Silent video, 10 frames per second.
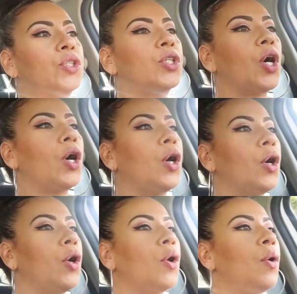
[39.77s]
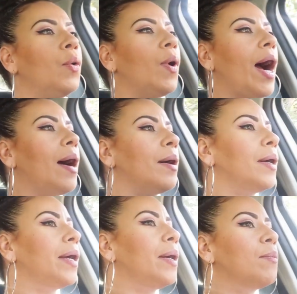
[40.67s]
So
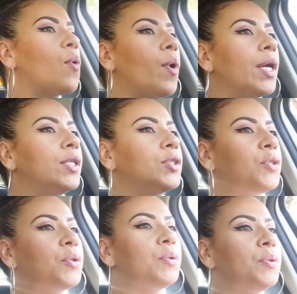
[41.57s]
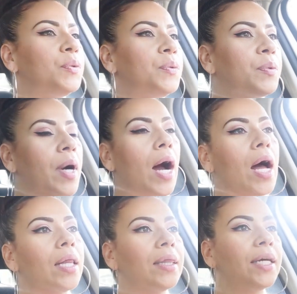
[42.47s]
I am going
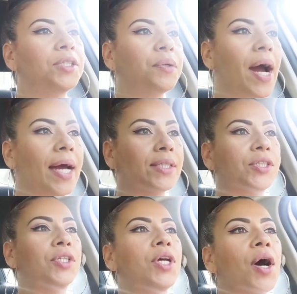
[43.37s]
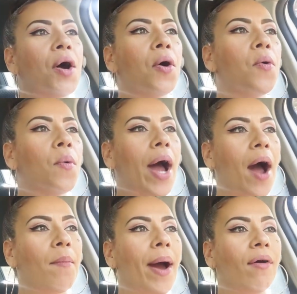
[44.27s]
to let you guys know
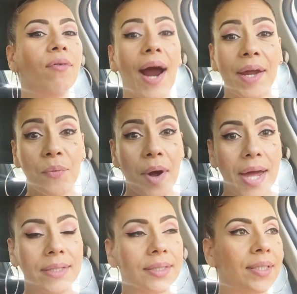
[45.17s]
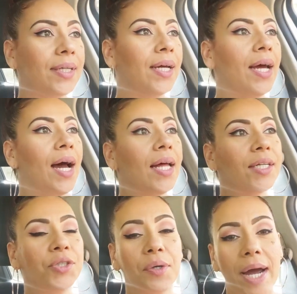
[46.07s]
how my ride went,
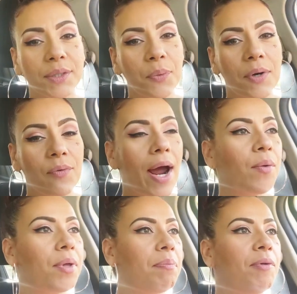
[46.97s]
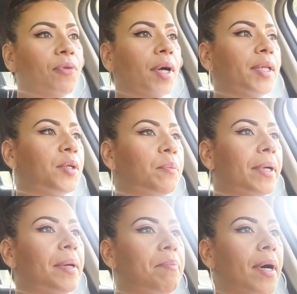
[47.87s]
unless you guys want to ride with me for a little
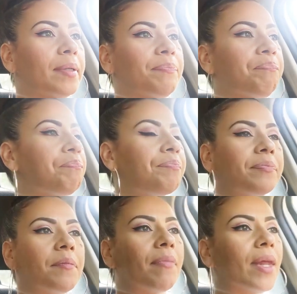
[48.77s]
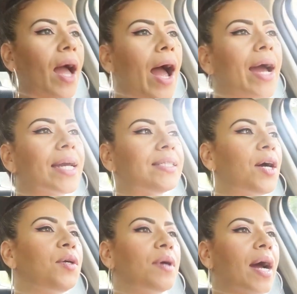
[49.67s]
bit. But I gotta
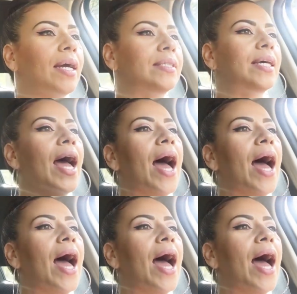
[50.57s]
tell you guys,